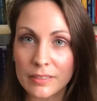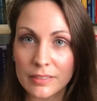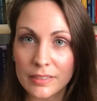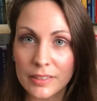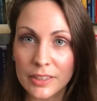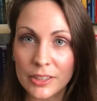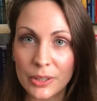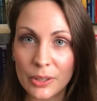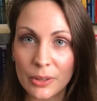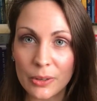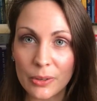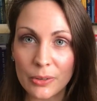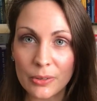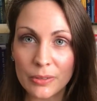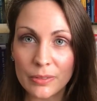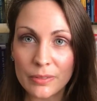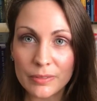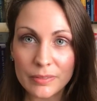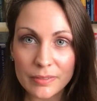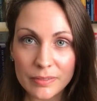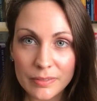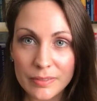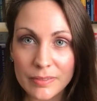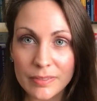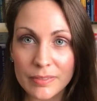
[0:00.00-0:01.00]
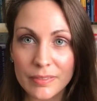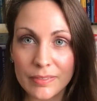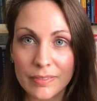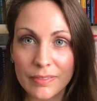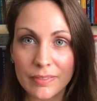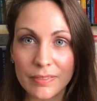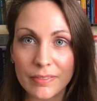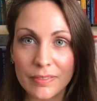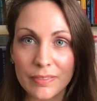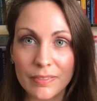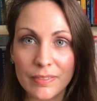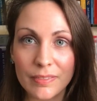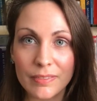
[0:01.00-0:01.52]
you know,
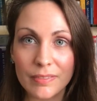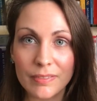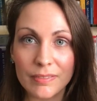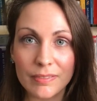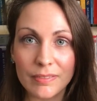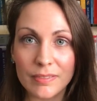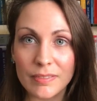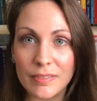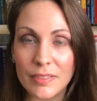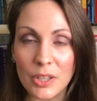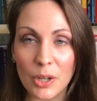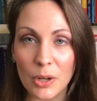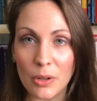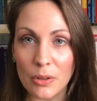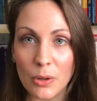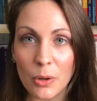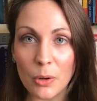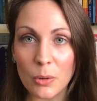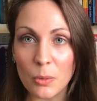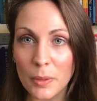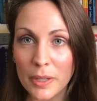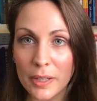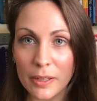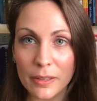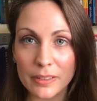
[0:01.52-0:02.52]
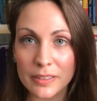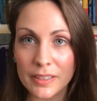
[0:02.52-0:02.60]
you know, the whole weaker